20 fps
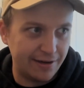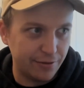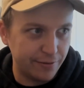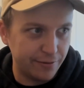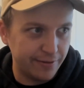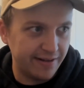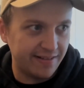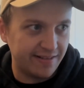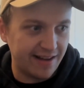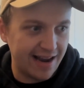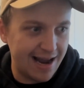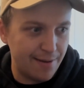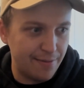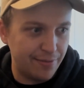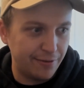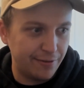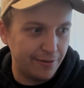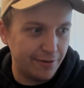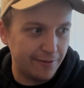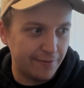A cool
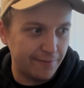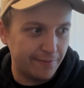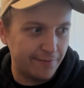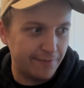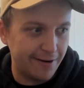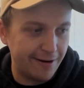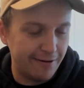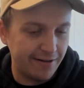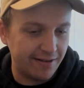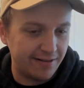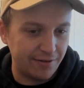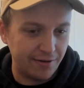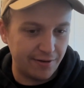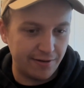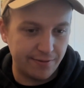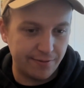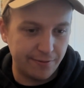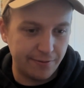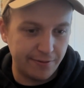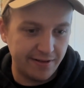example of where it's
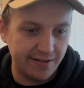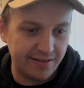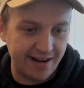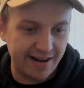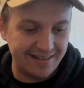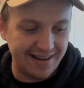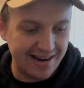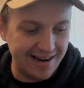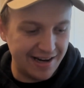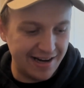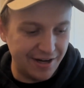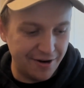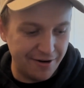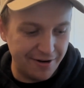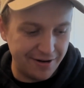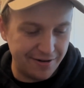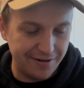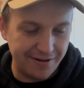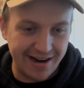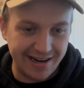useful is, say you're
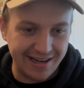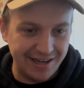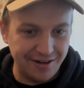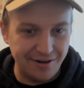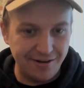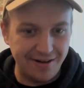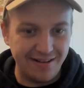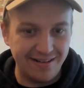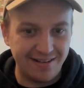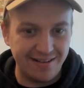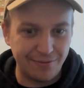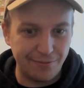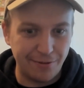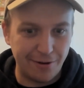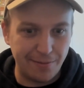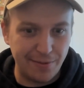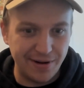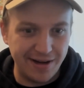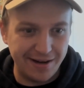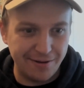going on like
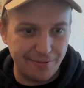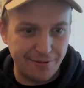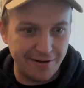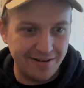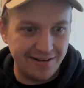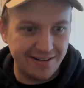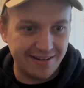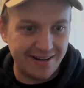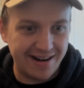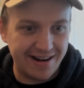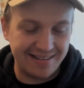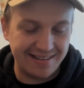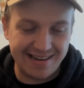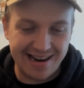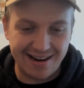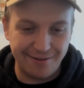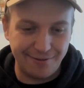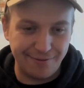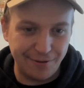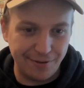Uniswap and you want to
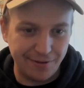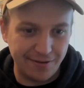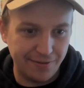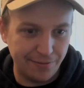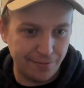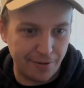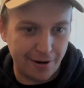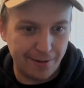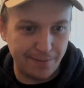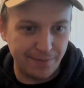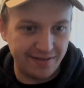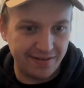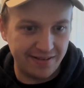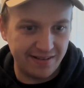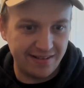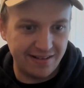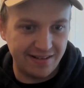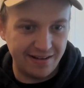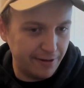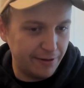test out a few
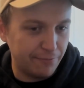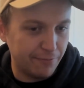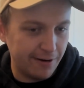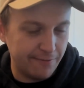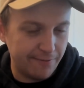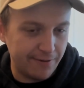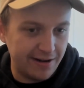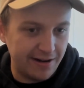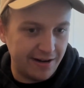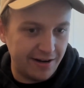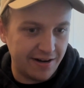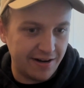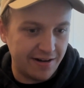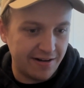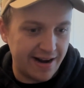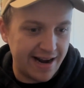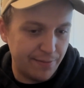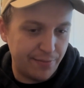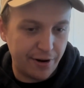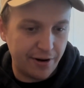swaps. With Rivet, you
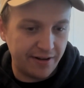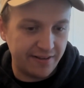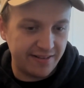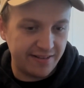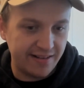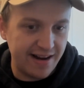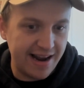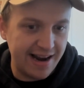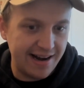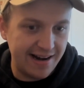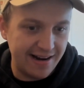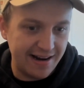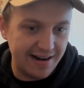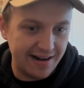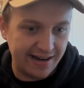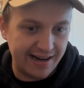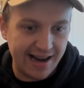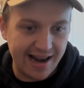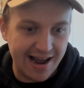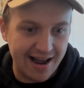can like impersonate
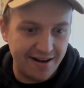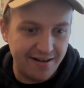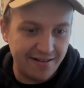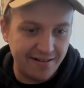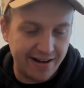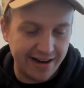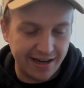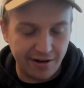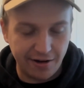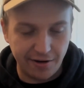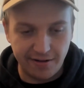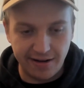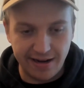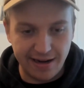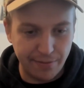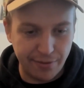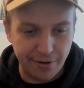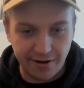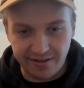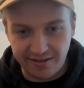an account. Like you could
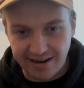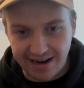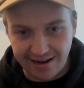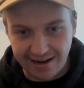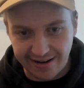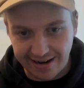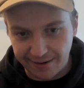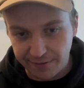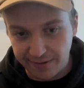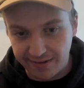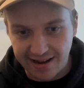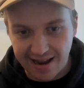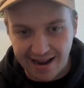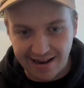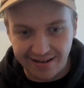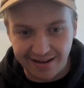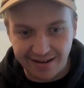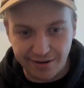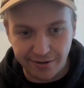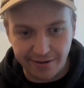impersonate like
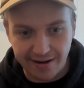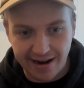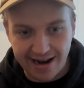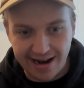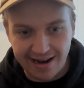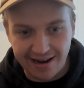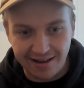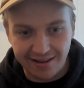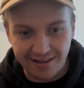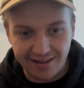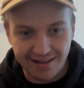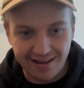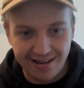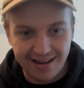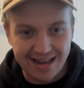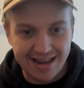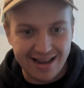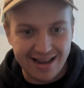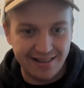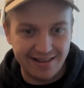Vitalik.eth,
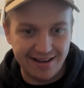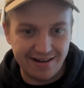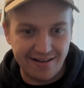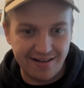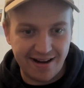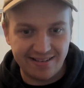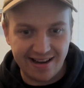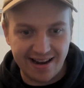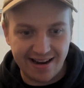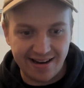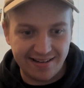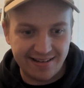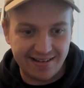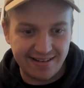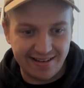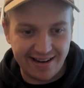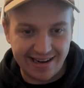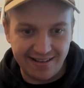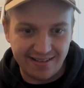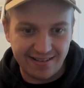then
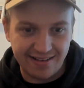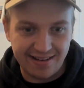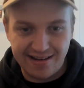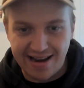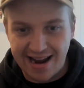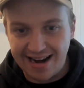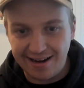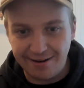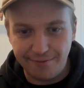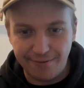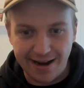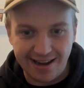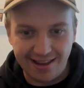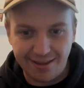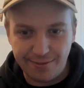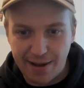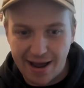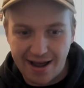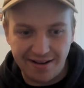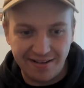set his native
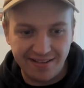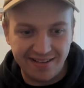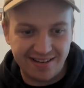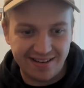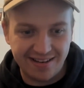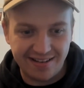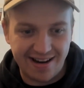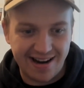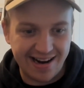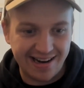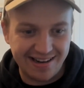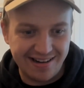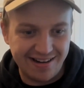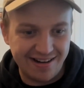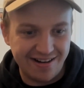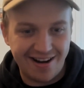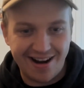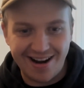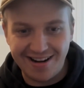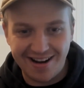ETH balance to like
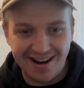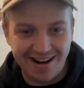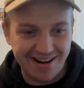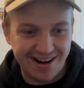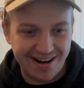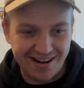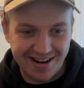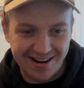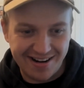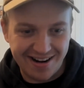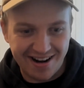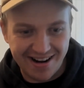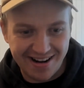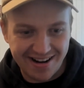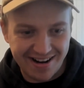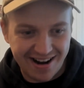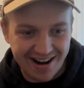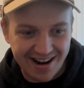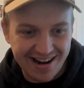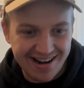
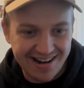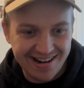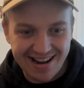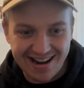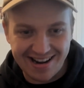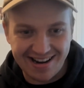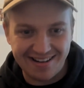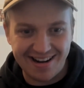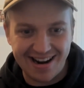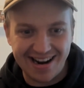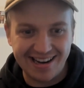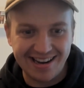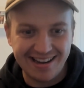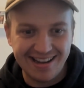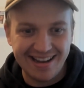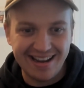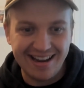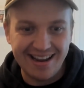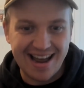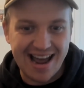999999, and then
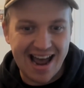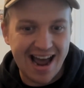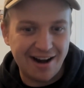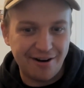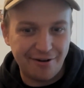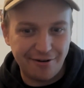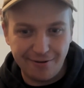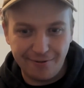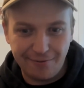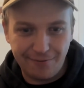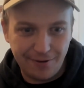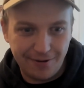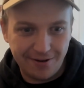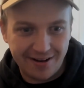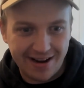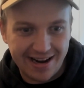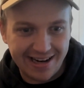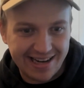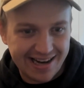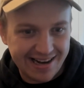like add on a
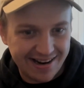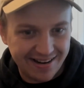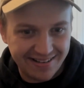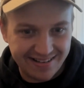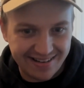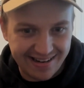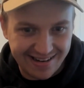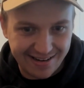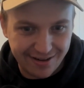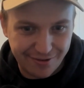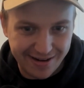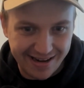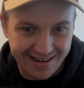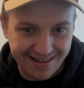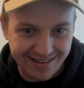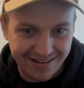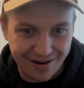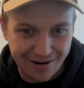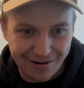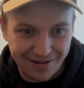few like
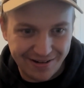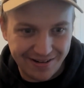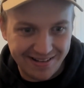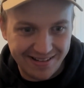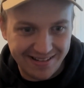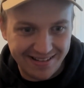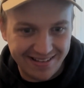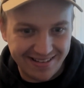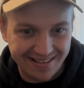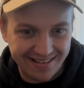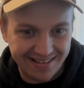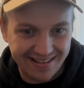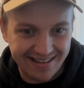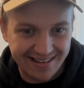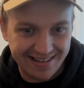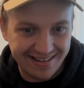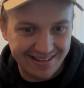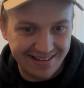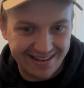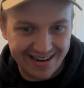ERC20 tokens,
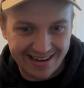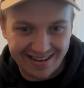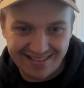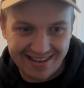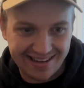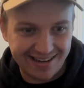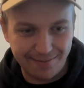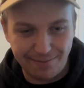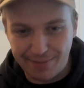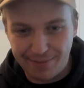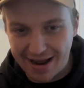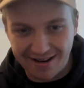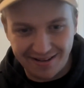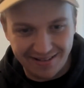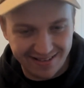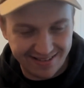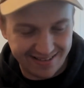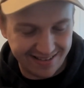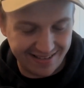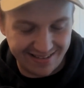like set the
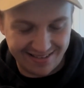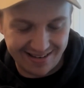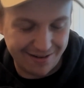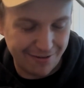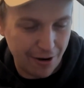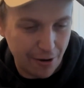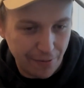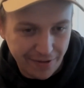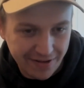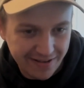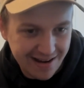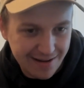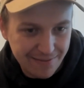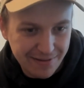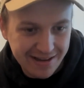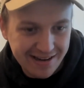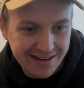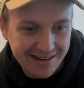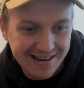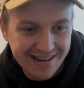balance at 0 or
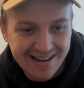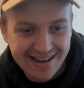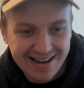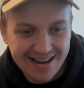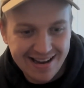something.